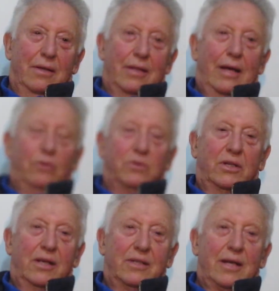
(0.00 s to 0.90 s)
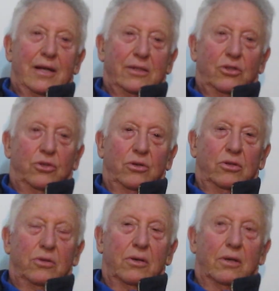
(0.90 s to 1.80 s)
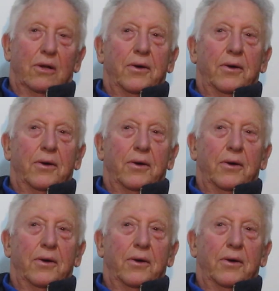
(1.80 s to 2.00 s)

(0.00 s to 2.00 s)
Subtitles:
That was his attitude to it.